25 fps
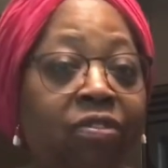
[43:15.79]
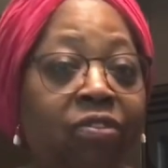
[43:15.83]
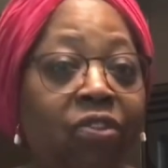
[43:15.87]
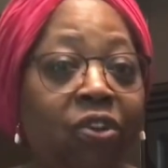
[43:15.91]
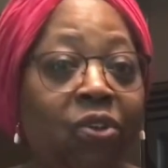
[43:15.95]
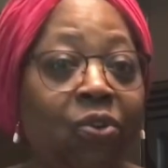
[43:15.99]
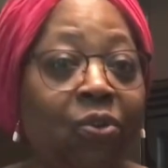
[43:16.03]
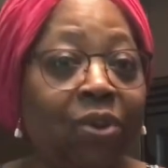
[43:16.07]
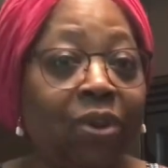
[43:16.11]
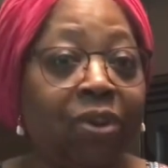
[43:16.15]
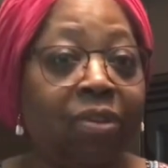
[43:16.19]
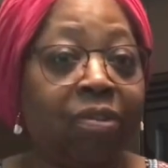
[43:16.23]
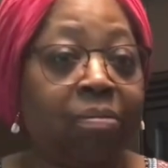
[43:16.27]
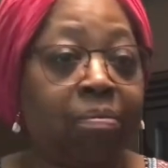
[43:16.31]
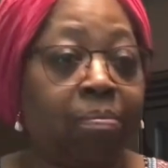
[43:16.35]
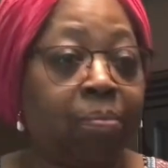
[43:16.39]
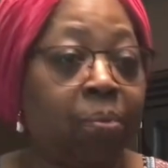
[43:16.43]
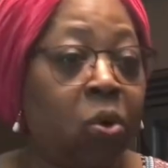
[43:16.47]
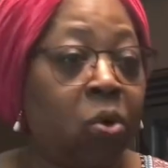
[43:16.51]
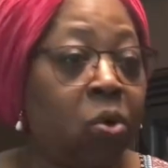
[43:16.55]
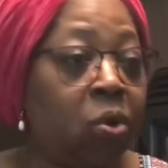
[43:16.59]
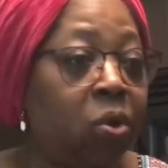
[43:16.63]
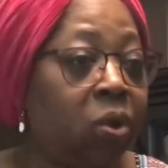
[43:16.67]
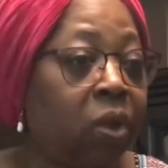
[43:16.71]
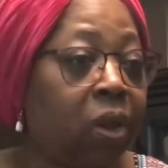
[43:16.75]
you can
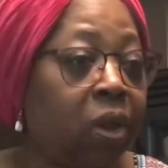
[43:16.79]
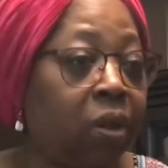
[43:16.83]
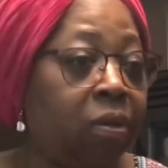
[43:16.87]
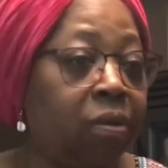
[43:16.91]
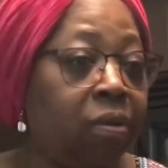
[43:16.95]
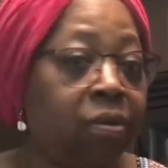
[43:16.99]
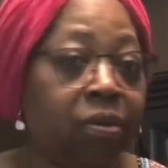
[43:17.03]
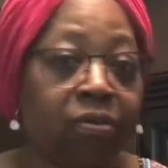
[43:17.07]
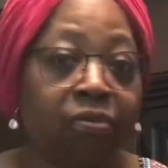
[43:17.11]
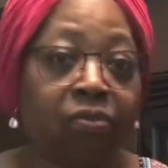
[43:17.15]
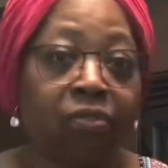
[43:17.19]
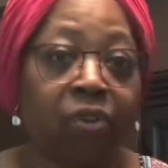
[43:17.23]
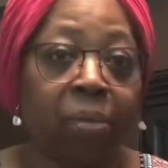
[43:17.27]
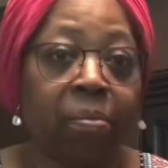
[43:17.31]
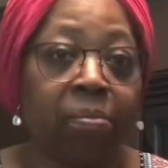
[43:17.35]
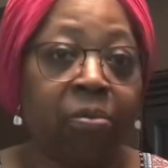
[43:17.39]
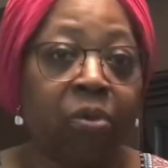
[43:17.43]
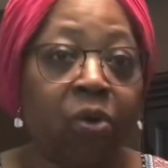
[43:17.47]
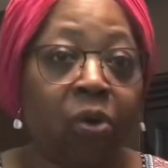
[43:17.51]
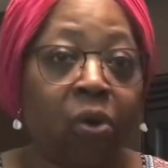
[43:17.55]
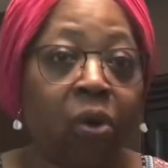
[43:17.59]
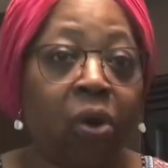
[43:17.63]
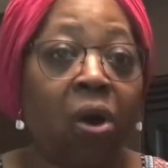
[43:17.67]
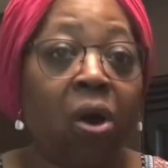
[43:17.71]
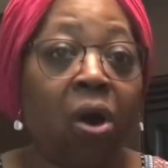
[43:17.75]
pull from
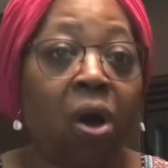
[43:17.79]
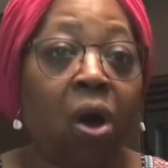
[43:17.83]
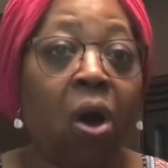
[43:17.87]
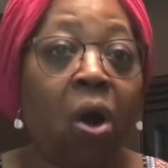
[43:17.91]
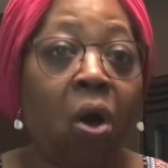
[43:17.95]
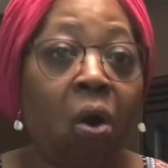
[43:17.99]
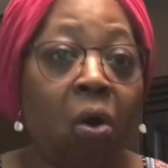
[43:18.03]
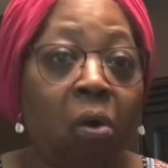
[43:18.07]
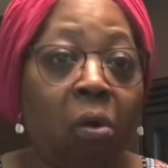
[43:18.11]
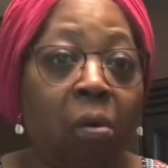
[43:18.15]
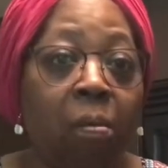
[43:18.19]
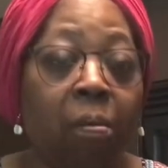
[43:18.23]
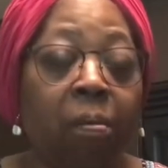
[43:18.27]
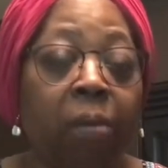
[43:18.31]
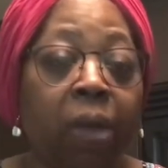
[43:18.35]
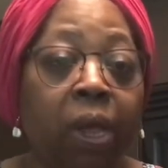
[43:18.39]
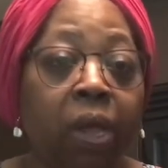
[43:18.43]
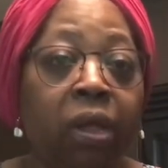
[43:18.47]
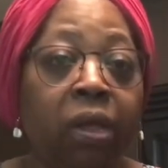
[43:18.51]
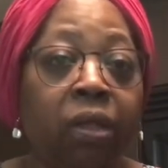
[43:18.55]
your home